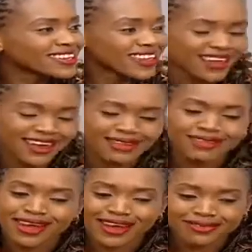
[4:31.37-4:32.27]

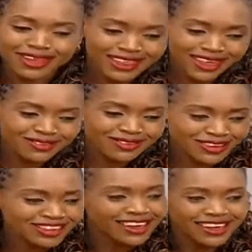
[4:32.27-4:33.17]
Yeah, after that
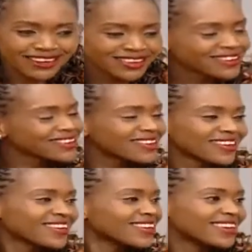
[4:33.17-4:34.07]
finish line,
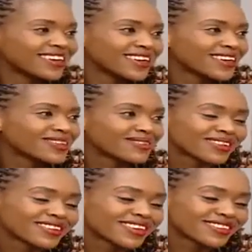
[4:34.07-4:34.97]
it
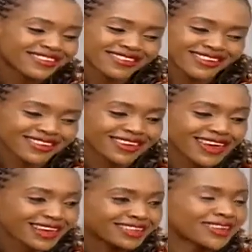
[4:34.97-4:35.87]
was just
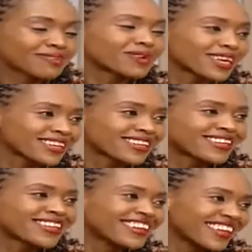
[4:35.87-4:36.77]
surprises.